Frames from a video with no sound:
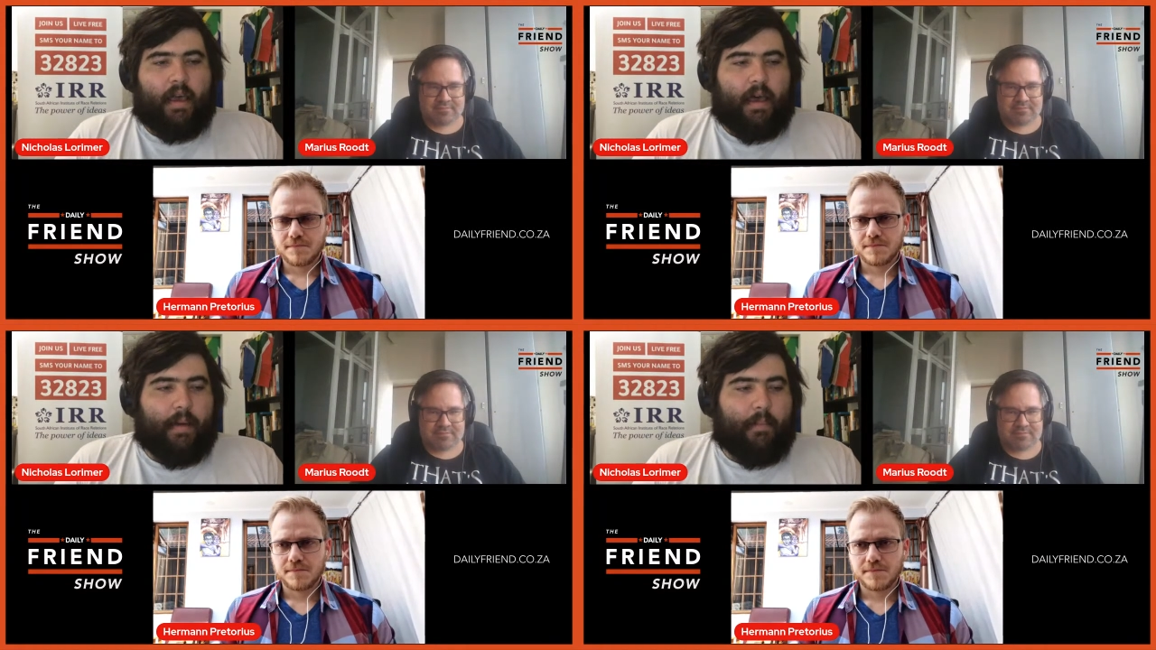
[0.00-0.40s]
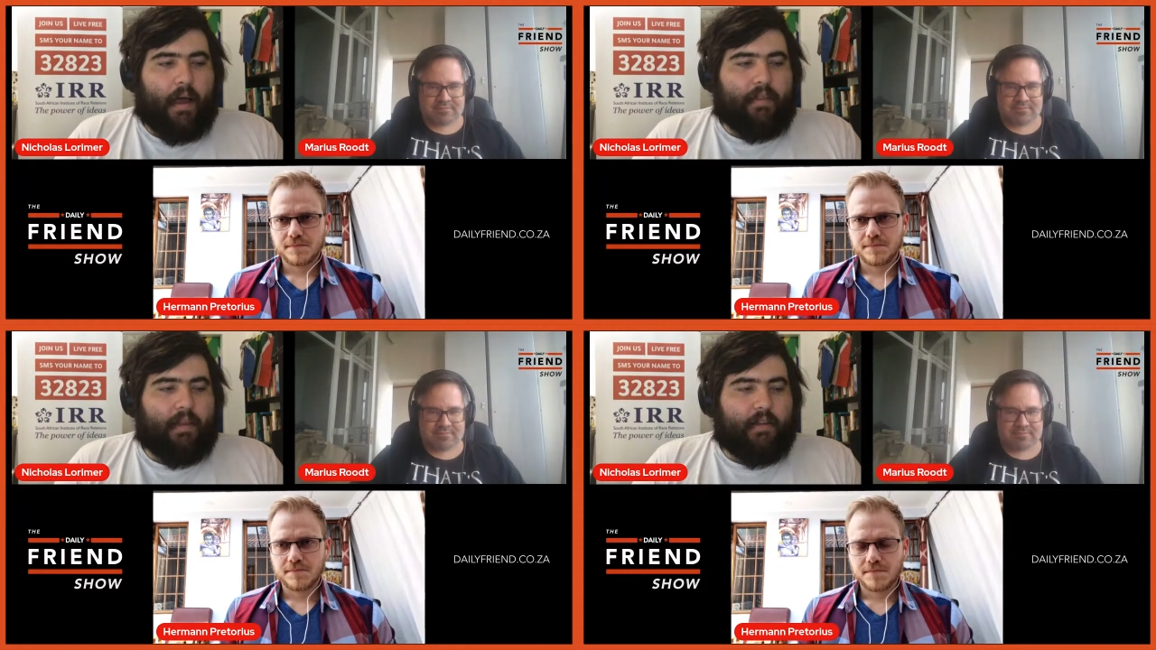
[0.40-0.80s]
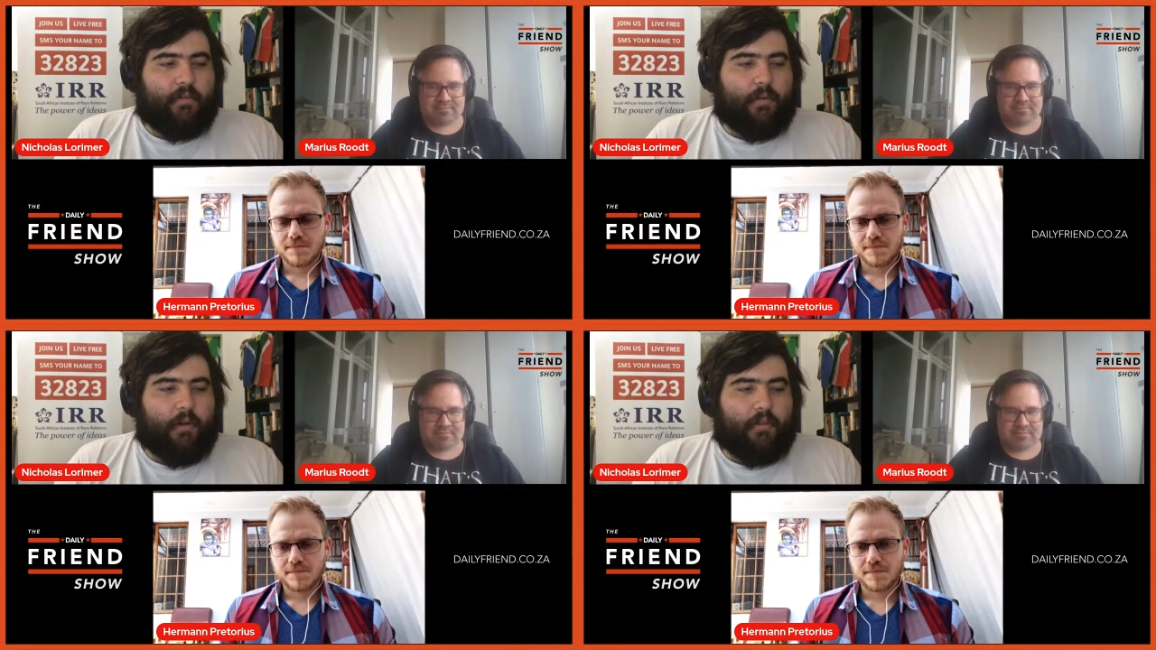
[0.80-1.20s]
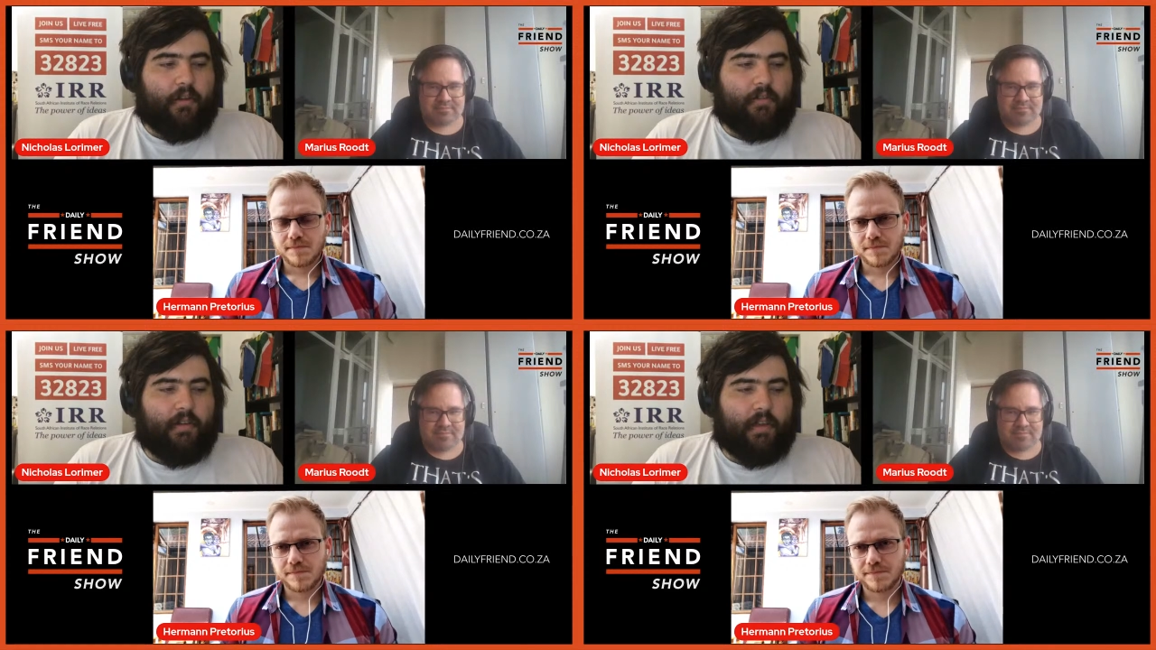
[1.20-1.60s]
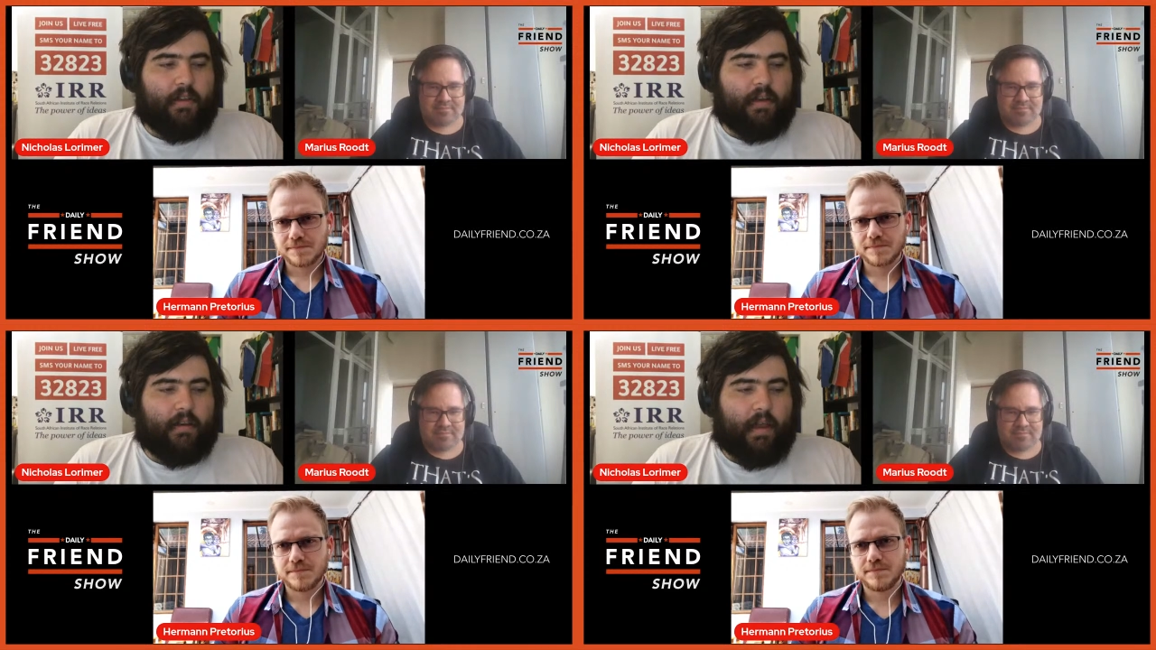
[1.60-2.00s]
Speaker 1: um, I think it's worth
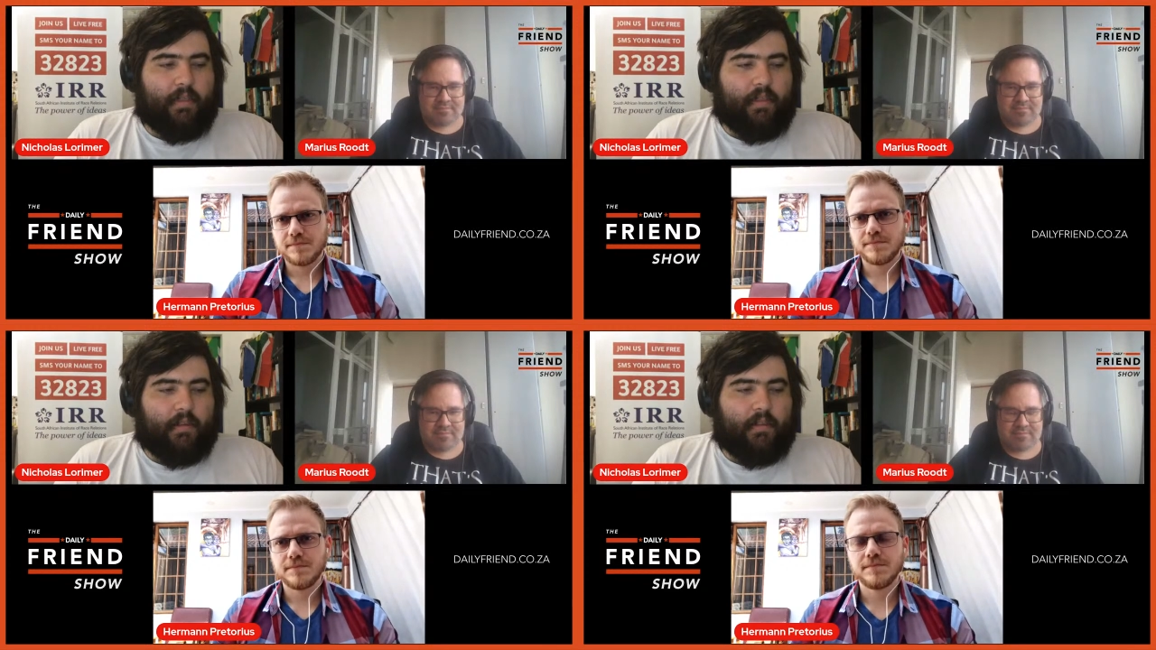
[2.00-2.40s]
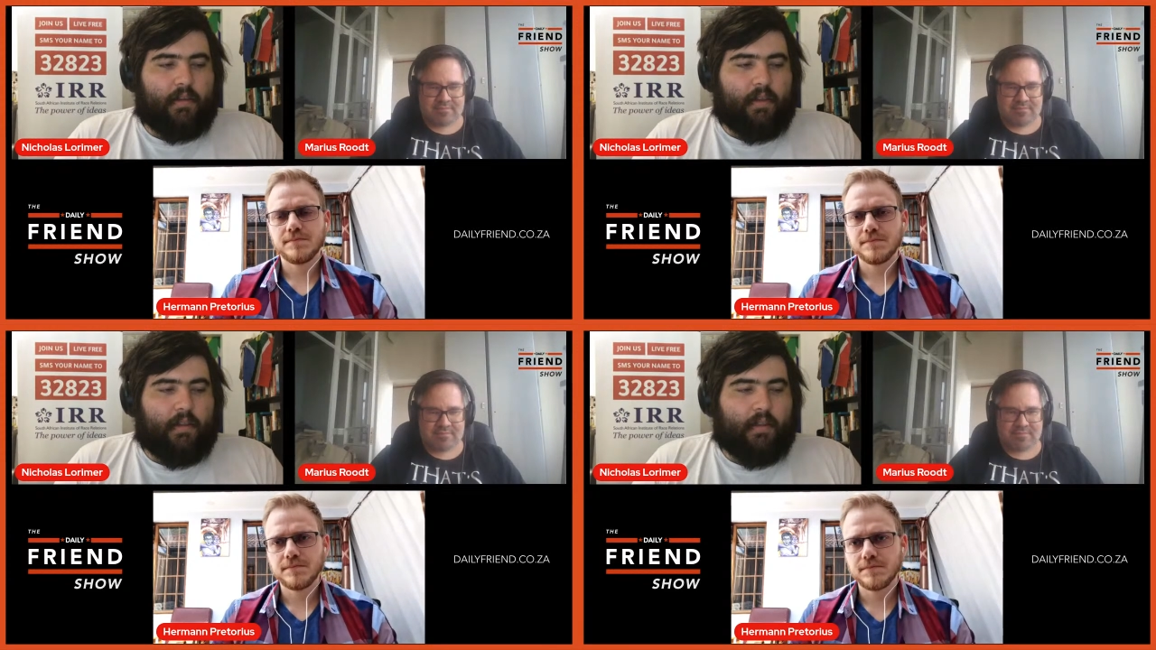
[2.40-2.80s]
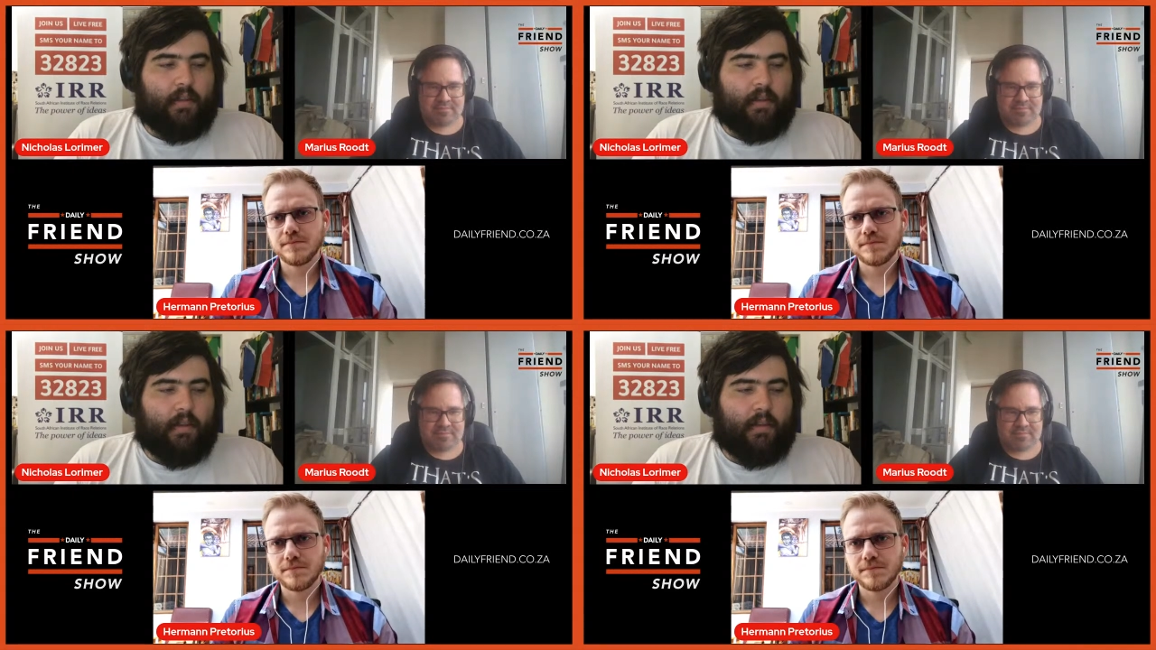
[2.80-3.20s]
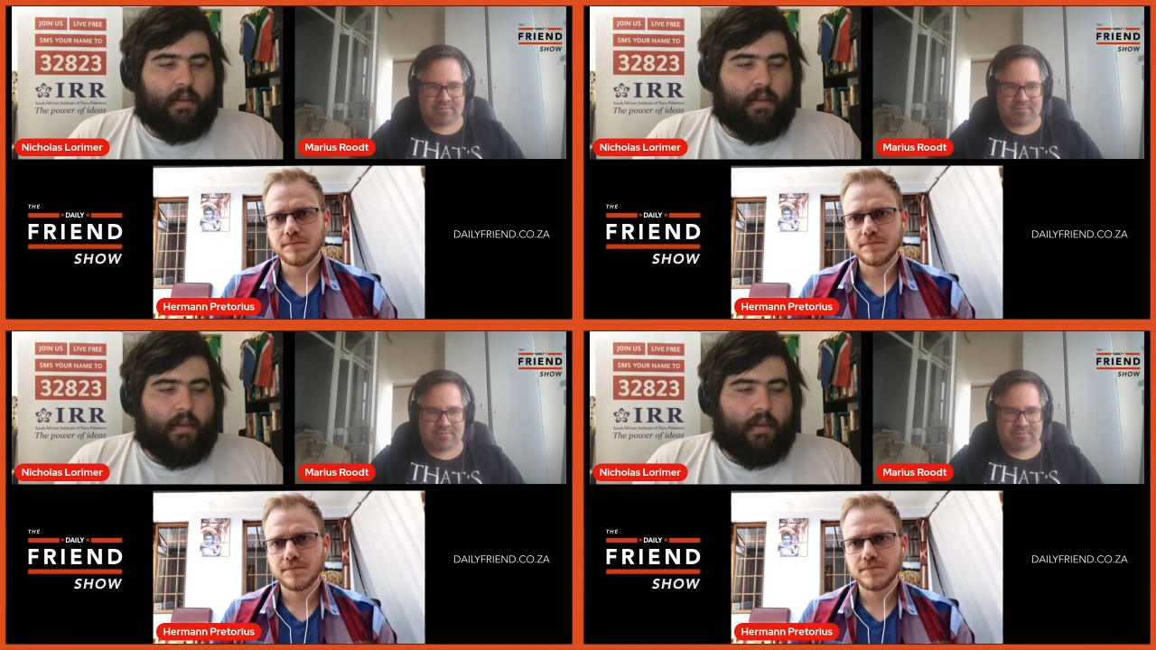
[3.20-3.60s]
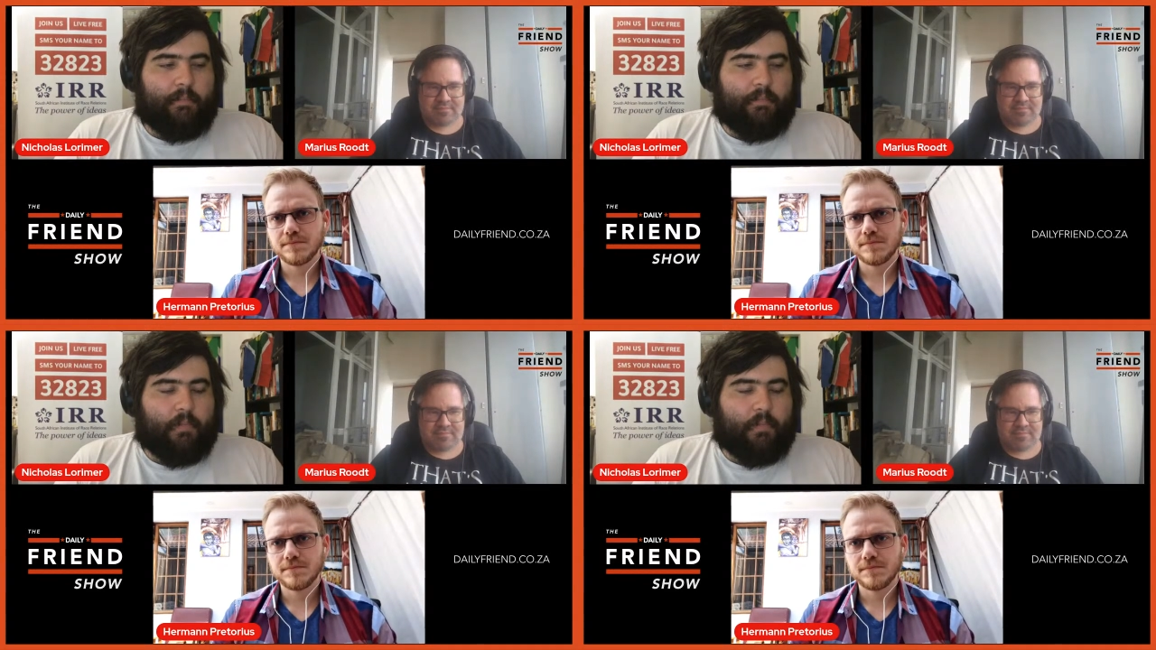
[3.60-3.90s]
noting that I think the the the, the uh,